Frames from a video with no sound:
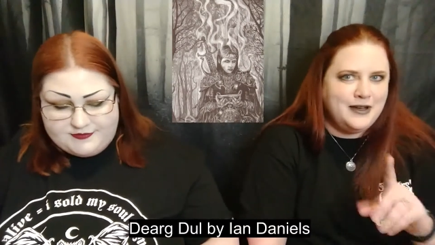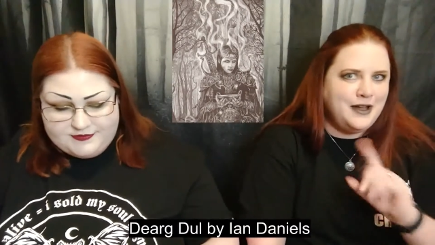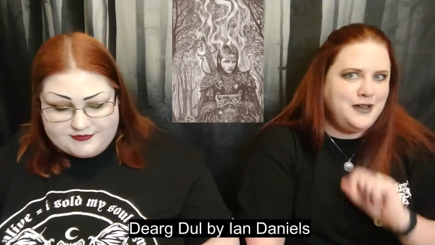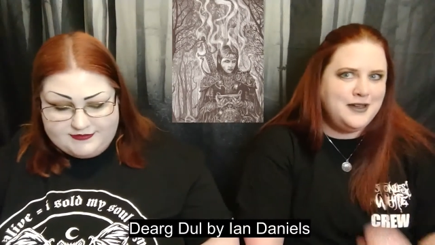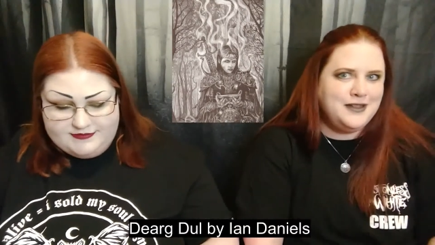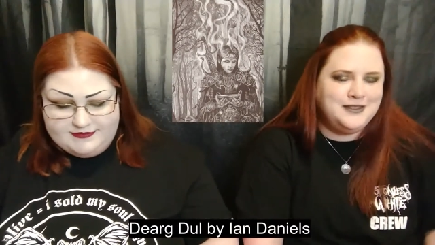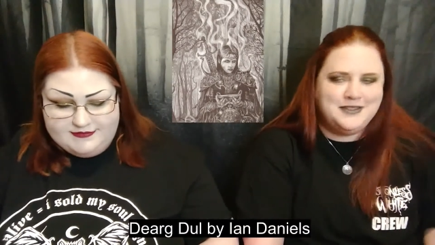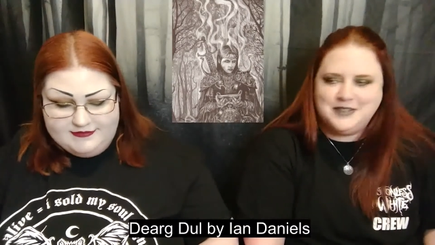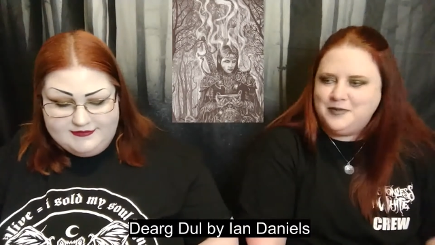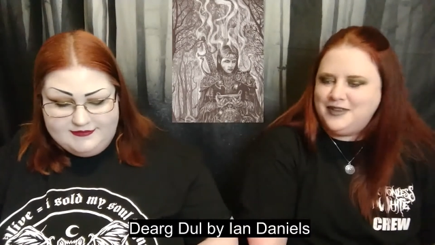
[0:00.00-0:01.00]
Speaker 1: now you get
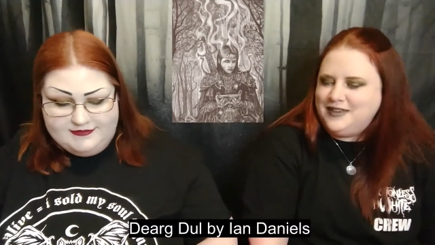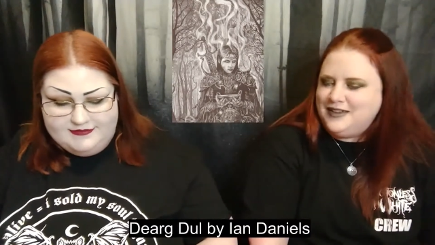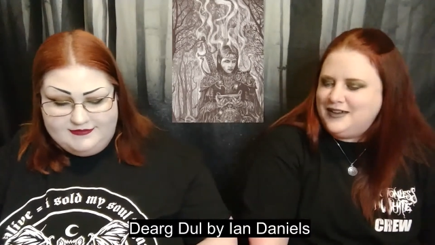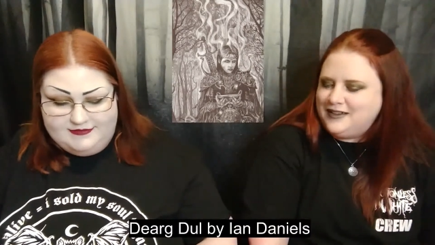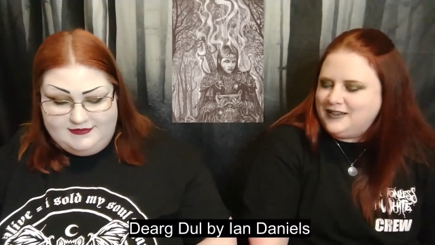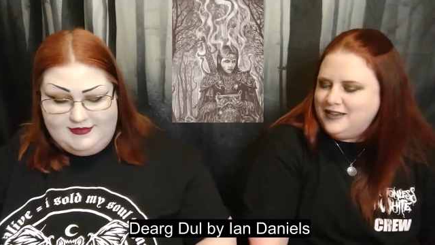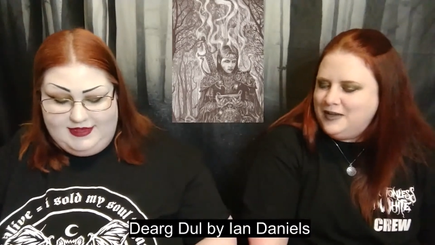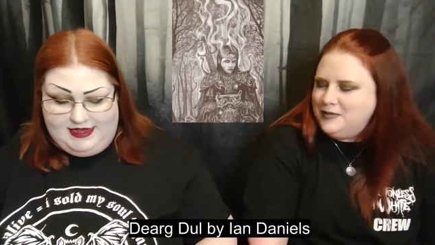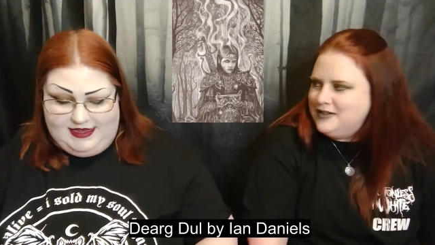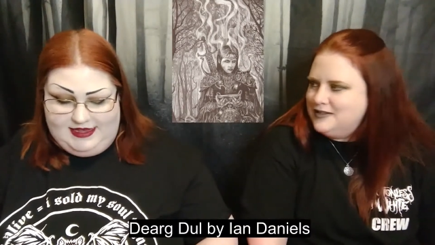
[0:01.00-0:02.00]
into some of the uh,
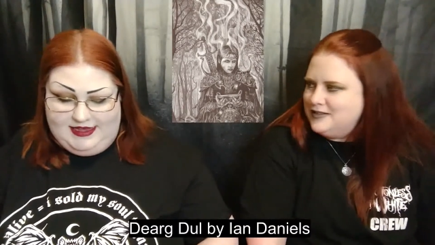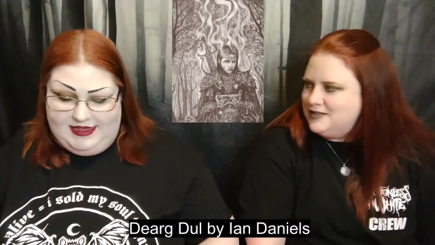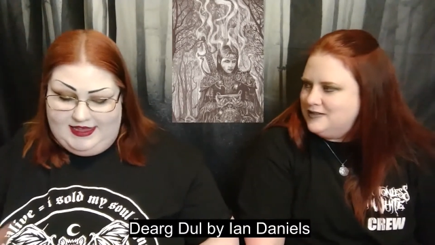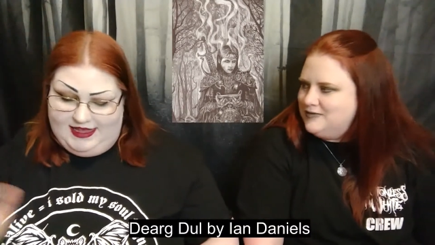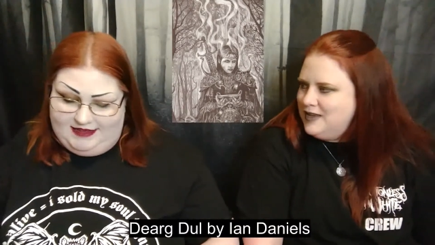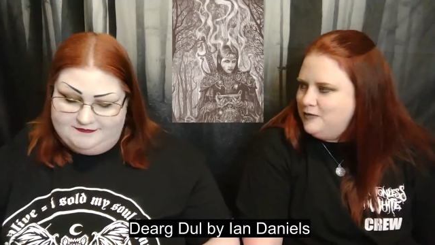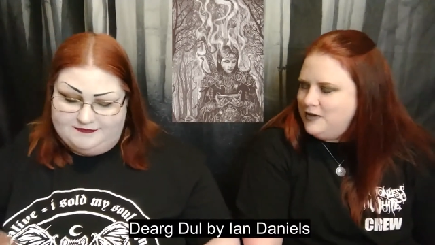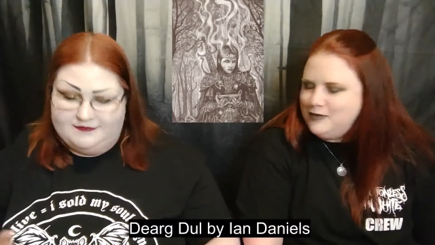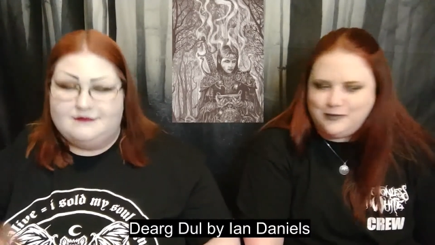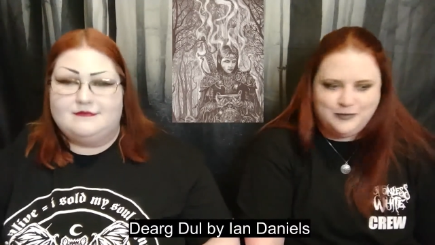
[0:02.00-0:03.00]
calamities yeah. that
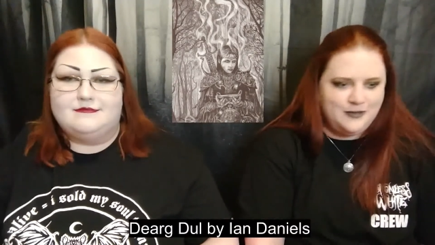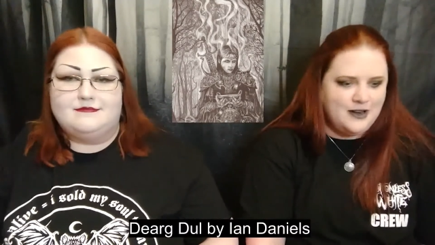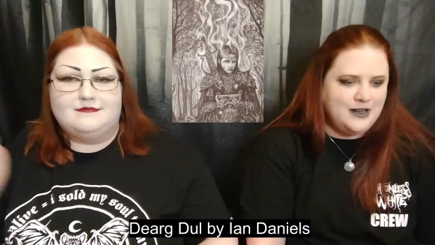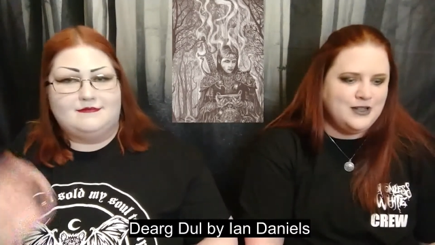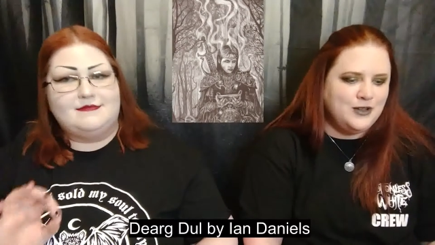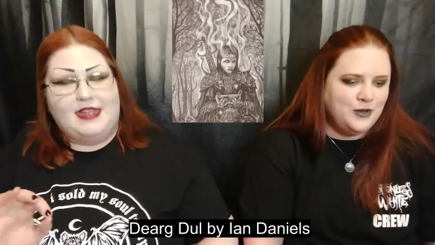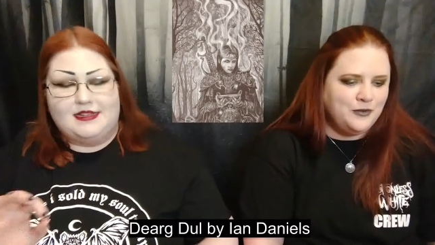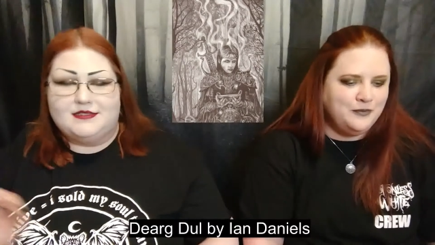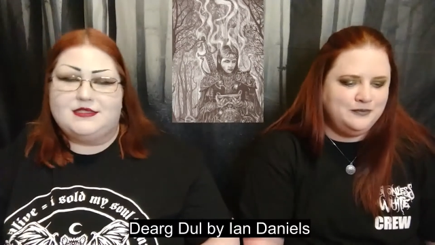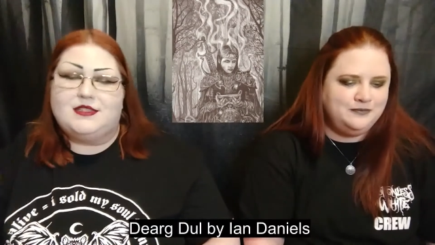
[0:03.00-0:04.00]
we've run into. Yeah.
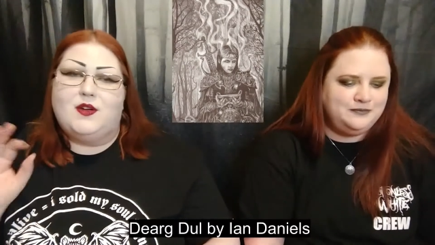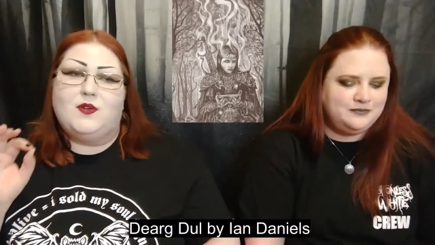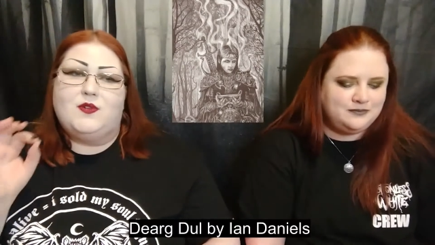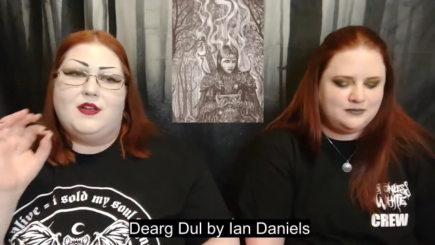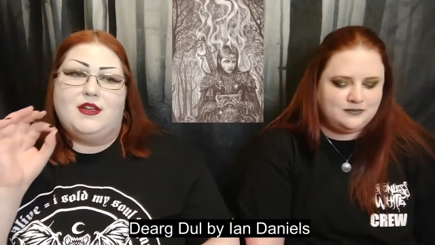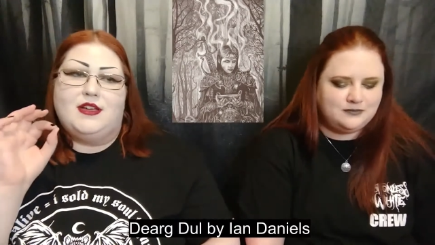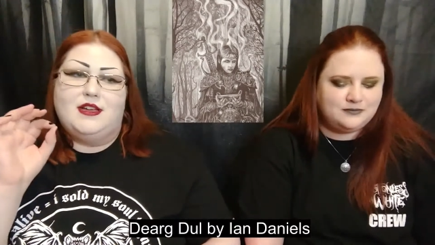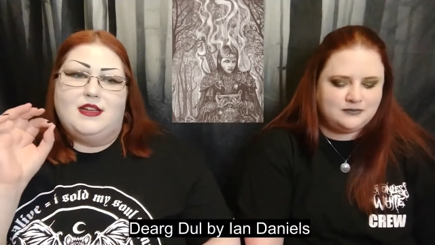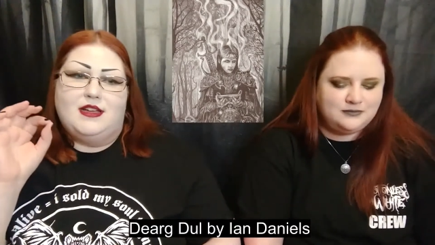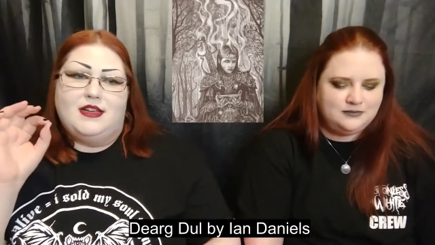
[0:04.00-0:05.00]
Speaker 2: So,
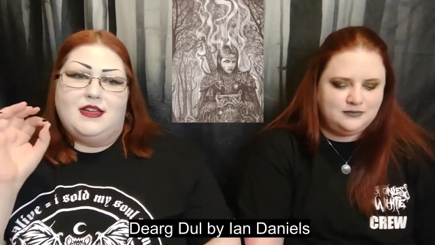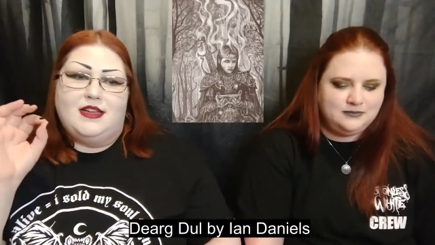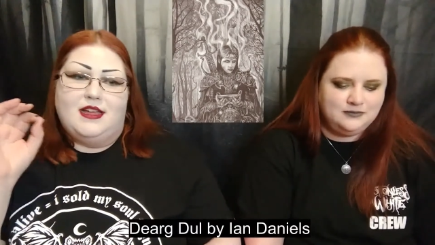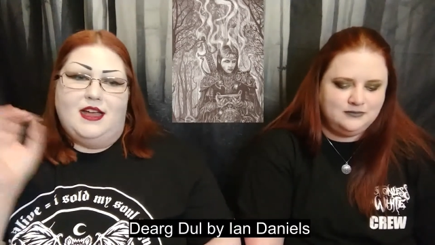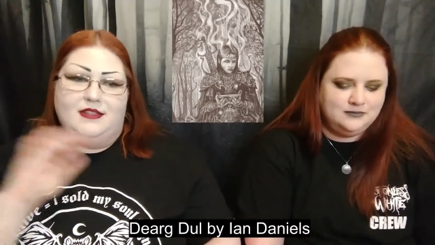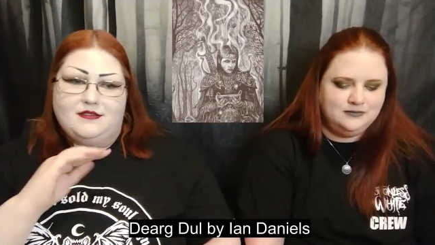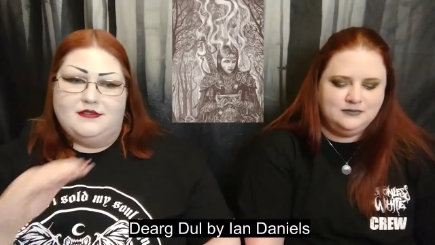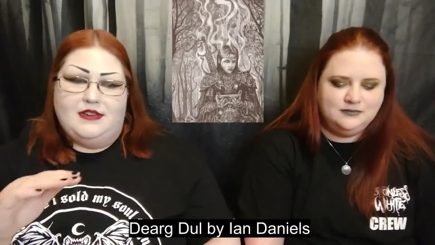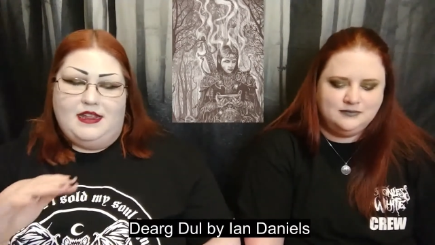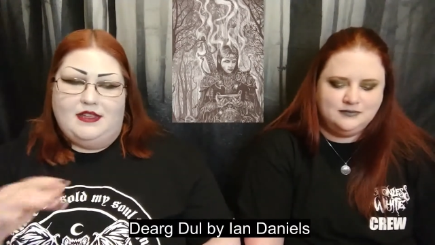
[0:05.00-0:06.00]

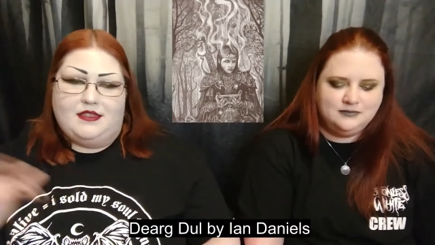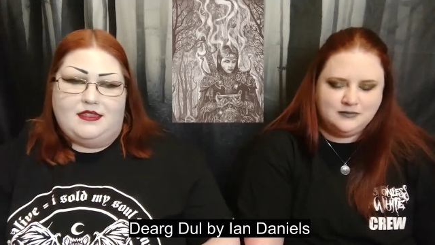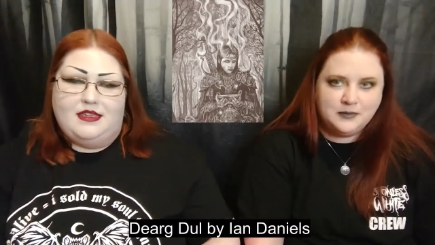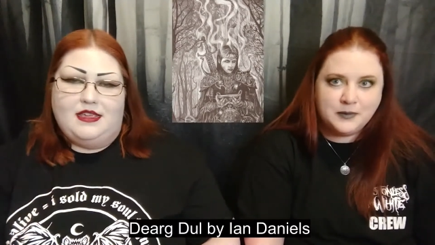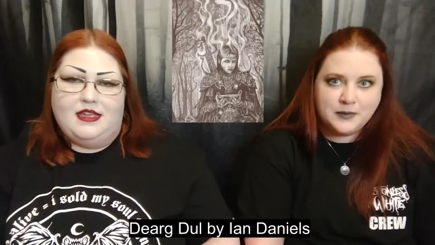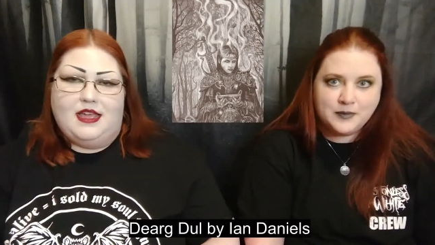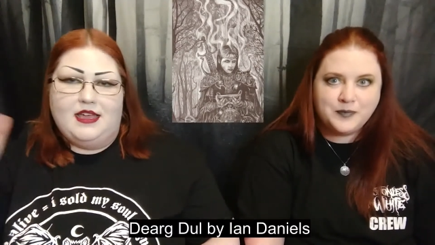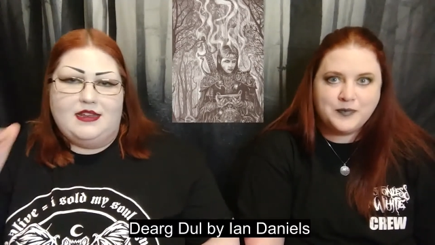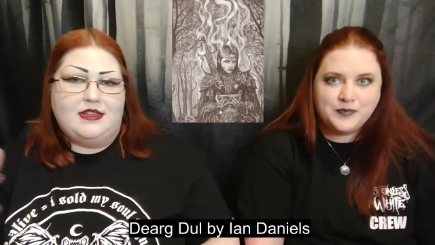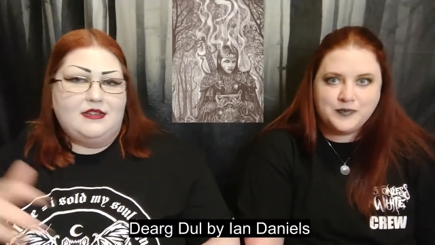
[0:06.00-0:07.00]
underneath the
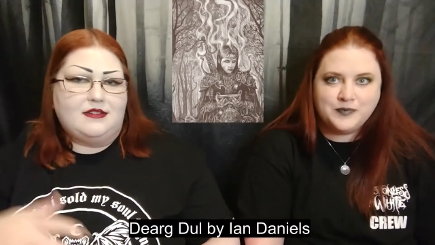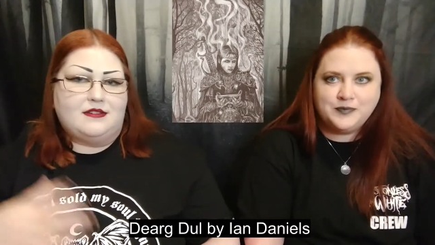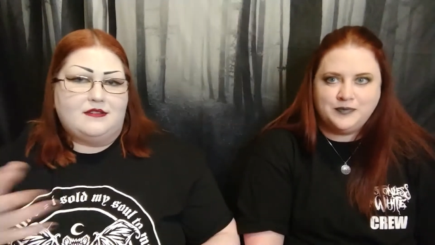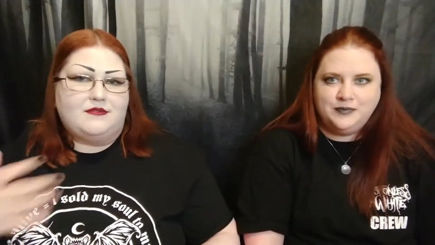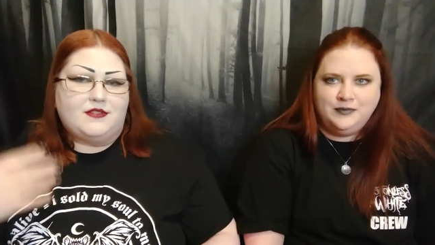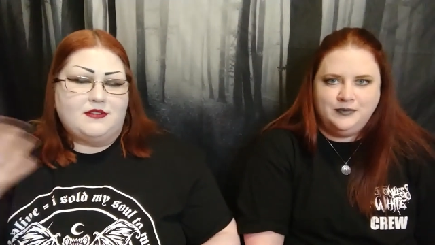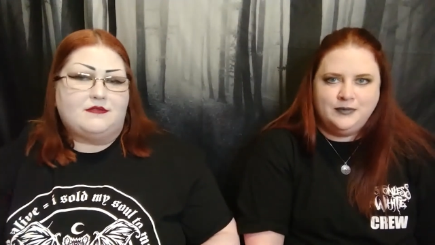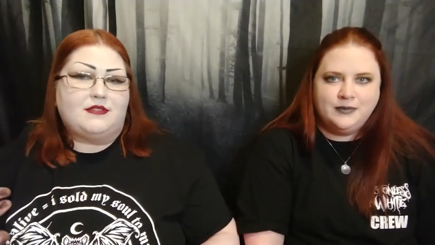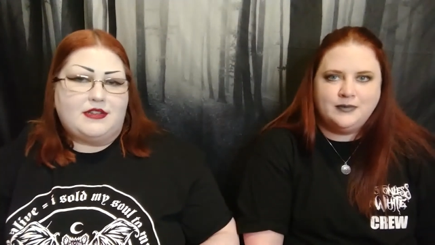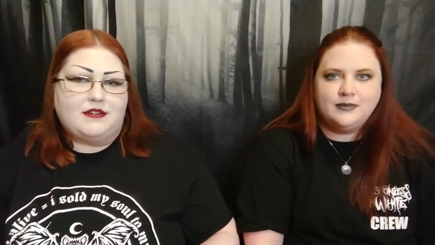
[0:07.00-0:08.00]
heading of, you
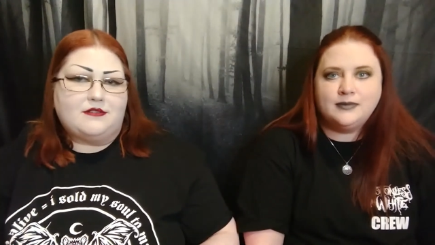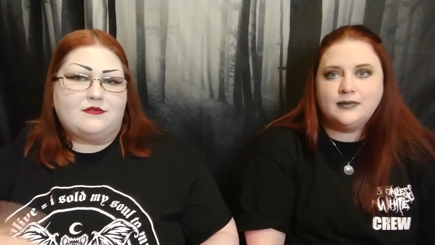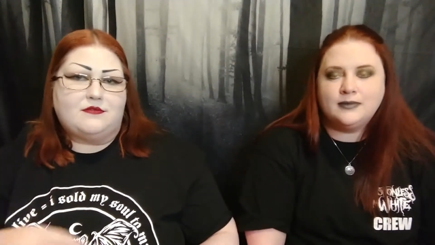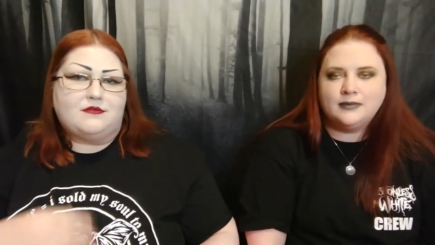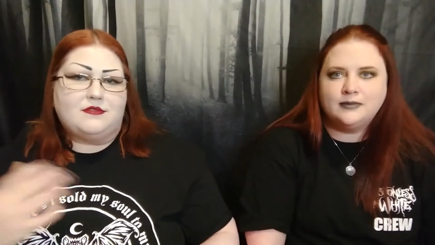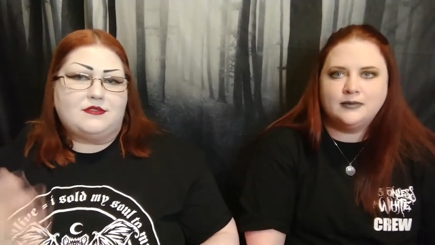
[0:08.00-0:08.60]
know, the Duel,